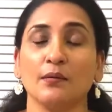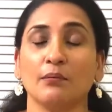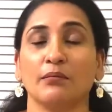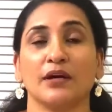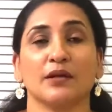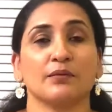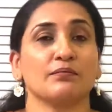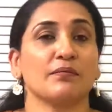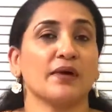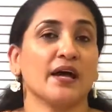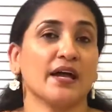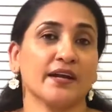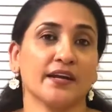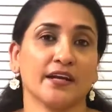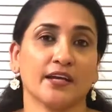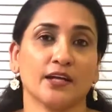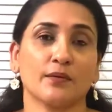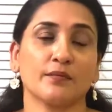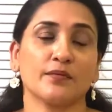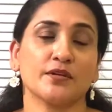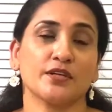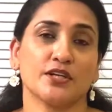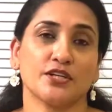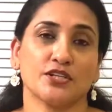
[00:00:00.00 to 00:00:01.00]
But my
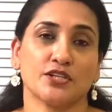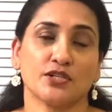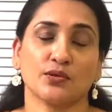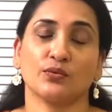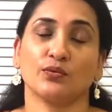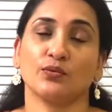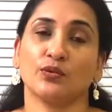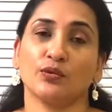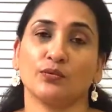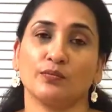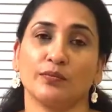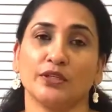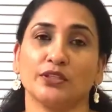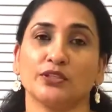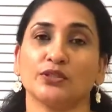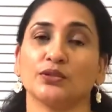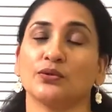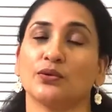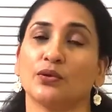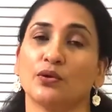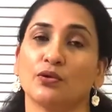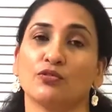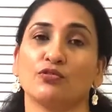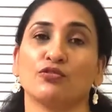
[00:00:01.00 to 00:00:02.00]
recommendation would be to
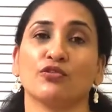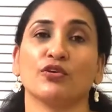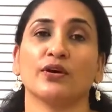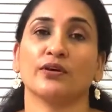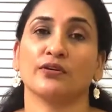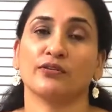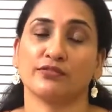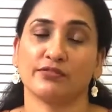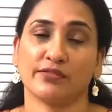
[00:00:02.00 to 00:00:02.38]
go for